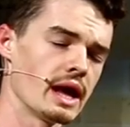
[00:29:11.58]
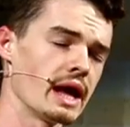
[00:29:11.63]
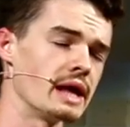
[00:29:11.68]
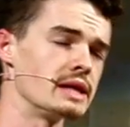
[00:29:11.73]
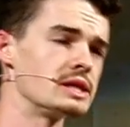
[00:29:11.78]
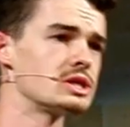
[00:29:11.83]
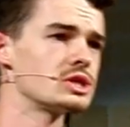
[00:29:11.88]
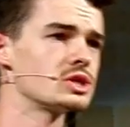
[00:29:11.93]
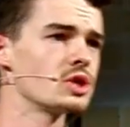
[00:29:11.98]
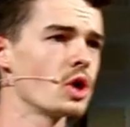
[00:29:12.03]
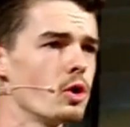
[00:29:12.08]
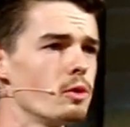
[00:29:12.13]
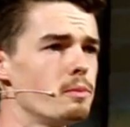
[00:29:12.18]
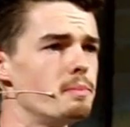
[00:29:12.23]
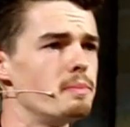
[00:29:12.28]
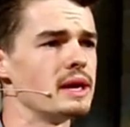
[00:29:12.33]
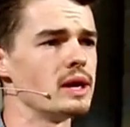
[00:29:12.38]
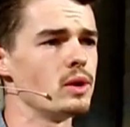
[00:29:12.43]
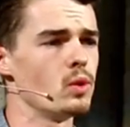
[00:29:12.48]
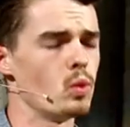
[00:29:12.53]
And so
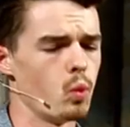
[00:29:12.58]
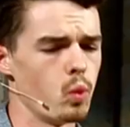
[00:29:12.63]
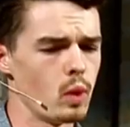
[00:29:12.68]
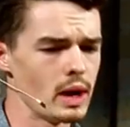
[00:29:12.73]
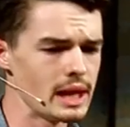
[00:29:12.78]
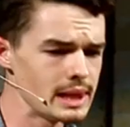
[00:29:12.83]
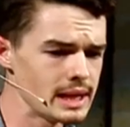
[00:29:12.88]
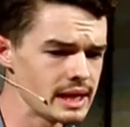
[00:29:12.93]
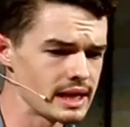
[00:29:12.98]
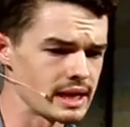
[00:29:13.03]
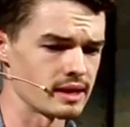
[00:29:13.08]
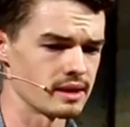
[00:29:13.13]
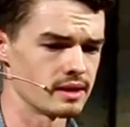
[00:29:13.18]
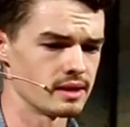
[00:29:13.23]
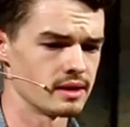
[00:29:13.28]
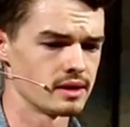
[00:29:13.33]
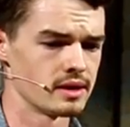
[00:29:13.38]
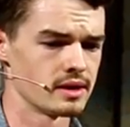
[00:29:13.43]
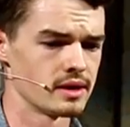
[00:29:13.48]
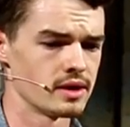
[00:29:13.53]
be willing
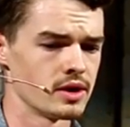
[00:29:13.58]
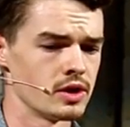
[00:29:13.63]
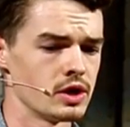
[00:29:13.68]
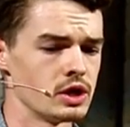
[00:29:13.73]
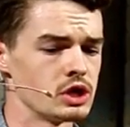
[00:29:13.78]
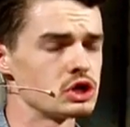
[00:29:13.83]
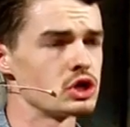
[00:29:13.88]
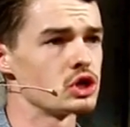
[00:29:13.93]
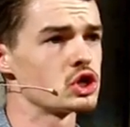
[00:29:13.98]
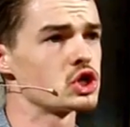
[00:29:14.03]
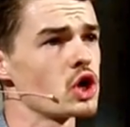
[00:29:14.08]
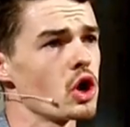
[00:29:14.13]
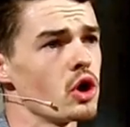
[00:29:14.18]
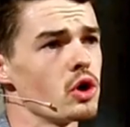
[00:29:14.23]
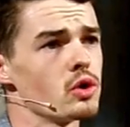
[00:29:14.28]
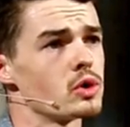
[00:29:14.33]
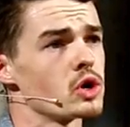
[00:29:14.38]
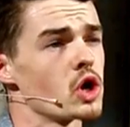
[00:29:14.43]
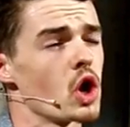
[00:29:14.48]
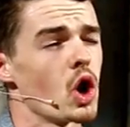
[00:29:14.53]
to
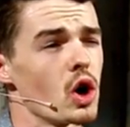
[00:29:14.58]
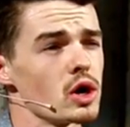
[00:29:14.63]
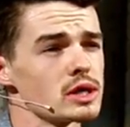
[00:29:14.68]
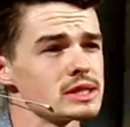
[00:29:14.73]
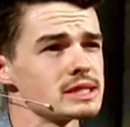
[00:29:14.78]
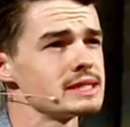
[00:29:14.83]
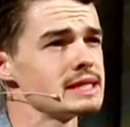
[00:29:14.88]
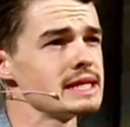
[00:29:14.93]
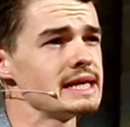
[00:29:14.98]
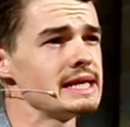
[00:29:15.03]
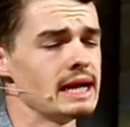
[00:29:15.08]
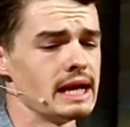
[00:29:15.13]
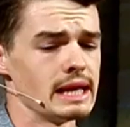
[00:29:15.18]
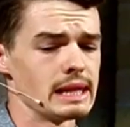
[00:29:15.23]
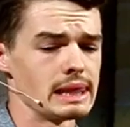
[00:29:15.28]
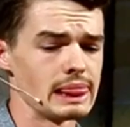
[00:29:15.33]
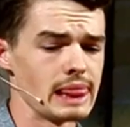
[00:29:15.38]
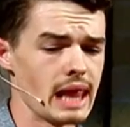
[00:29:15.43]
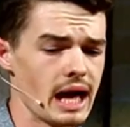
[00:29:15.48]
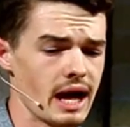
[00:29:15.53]
show costly
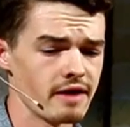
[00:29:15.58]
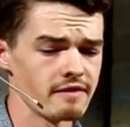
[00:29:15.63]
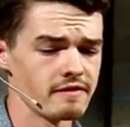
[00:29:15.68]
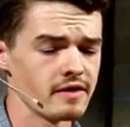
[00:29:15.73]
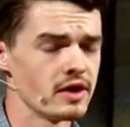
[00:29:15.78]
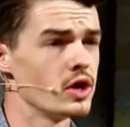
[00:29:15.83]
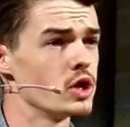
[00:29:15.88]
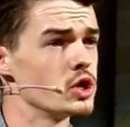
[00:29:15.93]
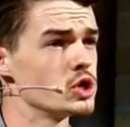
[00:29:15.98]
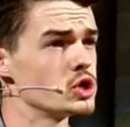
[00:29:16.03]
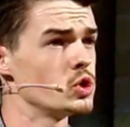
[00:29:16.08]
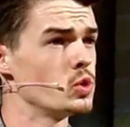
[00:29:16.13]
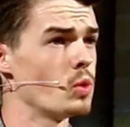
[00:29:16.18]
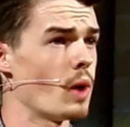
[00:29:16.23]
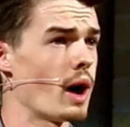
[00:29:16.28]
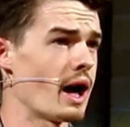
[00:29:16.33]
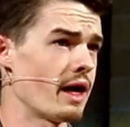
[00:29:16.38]
love to